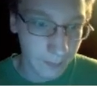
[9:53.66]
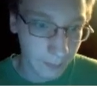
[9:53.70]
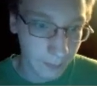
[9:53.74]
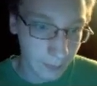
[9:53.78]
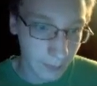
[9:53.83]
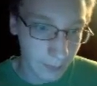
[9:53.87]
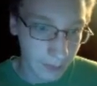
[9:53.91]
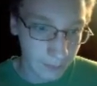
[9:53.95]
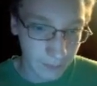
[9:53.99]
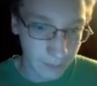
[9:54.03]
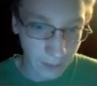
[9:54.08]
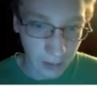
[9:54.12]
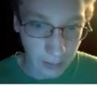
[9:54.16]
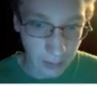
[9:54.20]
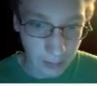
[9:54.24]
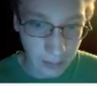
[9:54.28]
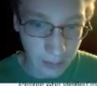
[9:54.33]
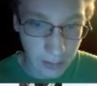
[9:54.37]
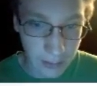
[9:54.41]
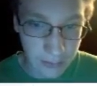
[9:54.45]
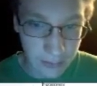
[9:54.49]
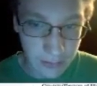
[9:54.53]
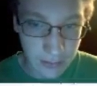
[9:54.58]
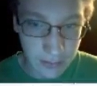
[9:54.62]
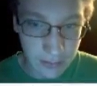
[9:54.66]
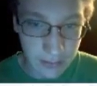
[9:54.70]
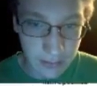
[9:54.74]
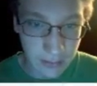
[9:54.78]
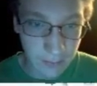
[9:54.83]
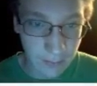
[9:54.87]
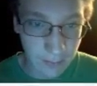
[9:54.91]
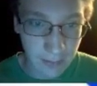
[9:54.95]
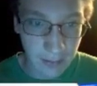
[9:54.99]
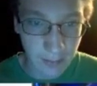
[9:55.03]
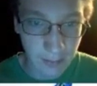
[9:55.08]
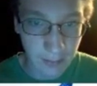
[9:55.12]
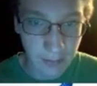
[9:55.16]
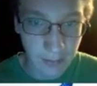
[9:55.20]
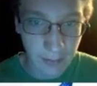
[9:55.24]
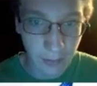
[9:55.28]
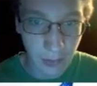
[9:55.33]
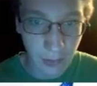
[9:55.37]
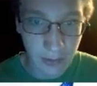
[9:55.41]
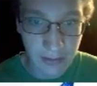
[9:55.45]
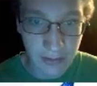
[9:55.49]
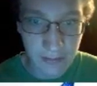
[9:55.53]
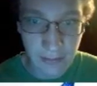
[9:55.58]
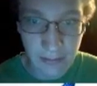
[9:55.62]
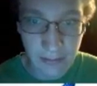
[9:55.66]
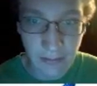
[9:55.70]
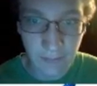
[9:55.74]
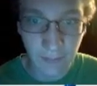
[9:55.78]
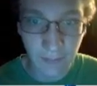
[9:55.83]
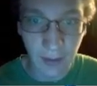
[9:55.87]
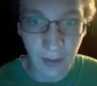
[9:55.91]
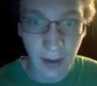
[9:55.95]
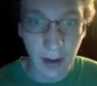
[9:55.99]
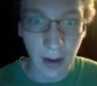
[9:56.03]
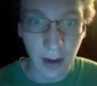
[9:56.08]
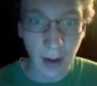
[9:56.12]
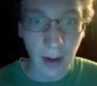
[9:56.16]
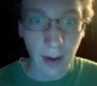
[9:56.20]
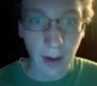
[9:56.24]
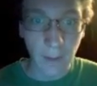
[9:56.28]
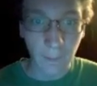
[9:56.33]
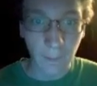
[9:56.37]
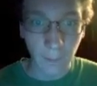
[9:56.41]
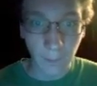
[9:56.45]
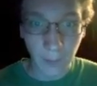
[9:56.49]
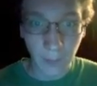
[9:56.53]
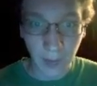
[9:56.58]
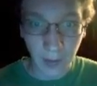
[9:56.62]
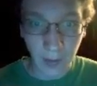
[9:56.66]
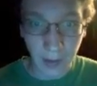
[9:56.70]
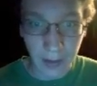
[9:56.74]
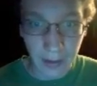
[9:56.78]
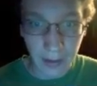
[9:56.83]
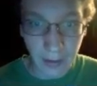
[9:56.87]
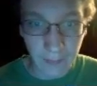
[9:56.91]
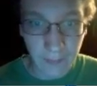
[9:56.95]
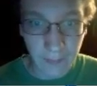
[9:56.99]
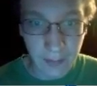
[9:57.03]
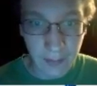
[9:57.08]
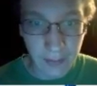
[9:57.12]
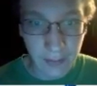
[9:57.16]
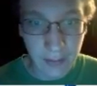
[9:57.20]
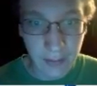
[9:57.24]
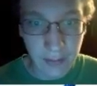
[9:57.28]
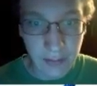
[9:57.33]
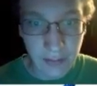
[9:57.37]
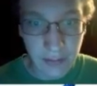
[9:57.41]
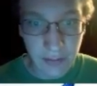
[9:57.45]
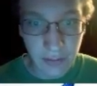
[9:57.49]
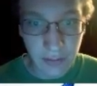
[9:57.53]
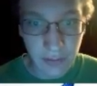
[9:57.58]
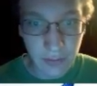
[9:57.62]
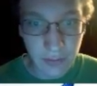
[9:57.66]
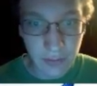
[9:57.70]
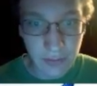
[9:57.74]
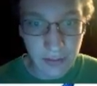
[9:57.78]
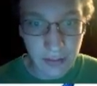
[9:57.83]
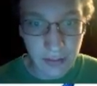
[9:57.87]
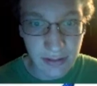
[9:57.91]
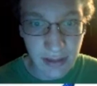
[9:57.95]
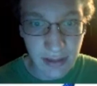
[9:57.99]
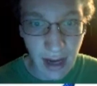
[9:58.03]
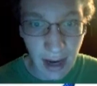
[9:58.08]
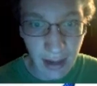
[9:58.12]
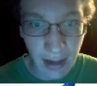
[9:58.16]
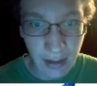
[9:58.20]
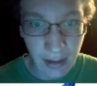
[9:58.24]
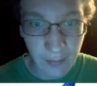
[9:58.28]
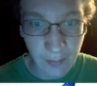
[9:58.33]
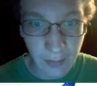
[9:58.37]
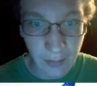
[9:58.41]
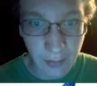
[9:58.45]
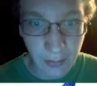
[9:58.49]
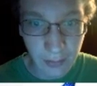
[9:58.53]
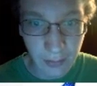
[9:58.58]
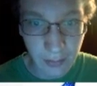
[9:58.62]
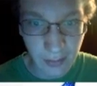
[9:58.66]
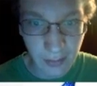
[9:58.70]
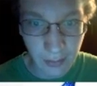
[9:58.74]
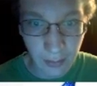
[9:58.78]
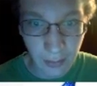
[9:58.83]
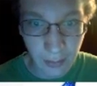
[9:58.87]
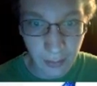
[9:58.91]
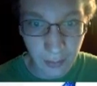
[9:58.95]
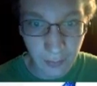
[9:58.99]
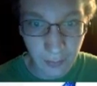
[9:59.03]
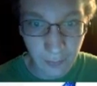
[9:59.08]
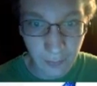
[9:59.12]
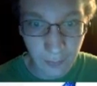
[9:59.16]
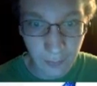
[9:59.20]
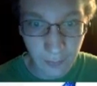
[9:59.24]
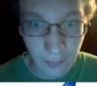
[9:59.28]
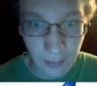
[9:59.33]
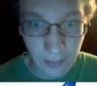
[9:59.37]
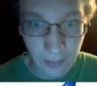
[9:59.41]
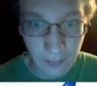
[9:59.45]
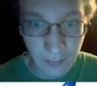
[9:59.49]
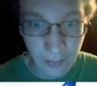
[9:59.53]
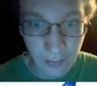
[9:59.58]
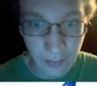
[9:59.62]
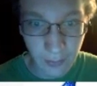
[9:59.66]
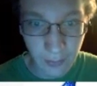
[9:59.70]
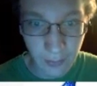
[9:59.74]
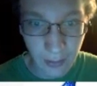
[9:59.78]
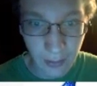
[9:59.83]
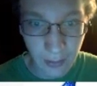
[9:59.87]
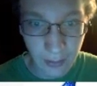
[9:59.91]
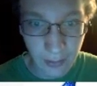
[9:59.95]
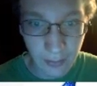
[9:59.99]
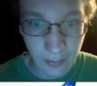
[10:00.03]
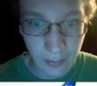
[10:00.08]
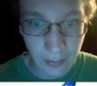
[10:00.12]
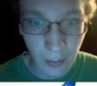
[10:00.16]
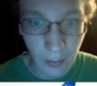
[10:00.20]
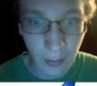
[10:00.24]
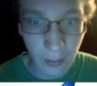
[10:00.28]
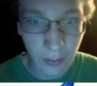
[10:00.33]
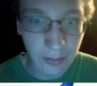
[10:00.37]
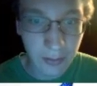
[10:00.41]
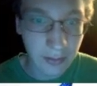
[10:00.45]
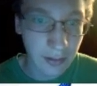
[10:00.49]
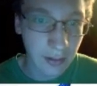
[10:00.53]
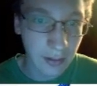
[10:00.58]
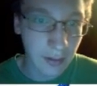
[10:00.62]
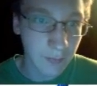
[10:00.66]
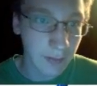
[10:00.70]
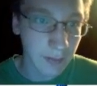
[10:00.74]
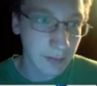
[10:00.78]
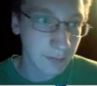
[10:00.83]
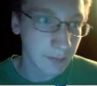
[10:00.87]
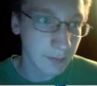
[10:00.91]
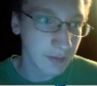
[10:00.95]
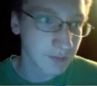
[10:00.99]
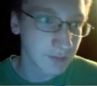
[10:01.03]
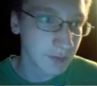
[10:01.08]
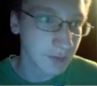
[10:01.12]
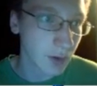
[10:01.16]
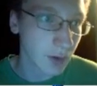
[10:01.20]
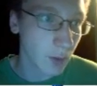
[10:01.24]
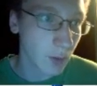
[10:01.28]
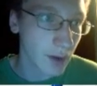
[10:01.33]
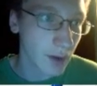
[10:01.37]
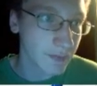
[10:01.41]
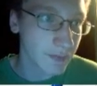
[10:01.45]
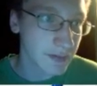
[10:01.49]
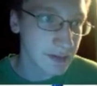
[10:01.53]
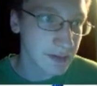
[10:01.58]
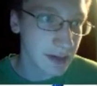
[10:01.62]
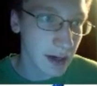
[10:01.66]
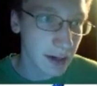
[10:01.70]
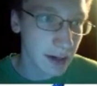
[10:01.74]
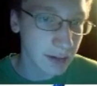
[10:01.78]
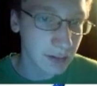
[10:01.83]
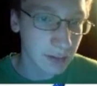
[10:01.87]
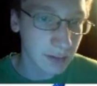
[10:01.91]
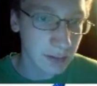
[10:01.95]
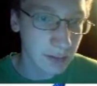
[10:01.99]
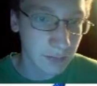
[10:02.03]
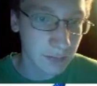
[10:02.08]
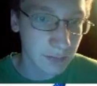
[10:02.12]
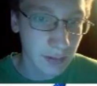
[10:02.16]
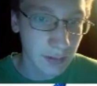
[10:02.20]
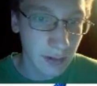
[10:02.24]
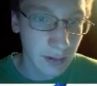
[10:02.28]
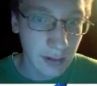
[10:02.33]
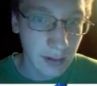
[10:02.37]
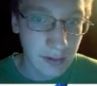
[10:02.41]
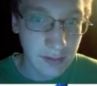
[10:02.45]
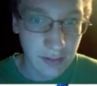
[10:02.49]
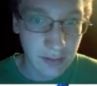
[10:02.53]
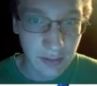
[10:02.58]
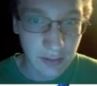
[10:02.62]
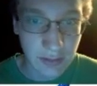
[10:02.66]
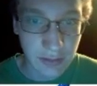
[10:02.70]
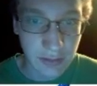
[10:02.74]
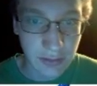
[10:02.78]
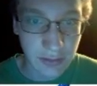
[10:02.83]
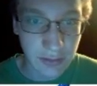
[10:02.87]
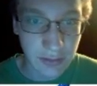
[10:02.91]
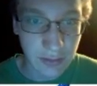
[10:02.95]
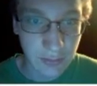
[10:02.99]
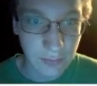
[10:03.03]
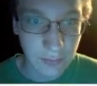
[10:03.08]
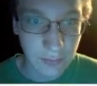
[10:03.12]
if you're out of country or something, it'd be more expensive. But and then you can choose the type of whatever you want, or I mean, if you don't want this kind, you can search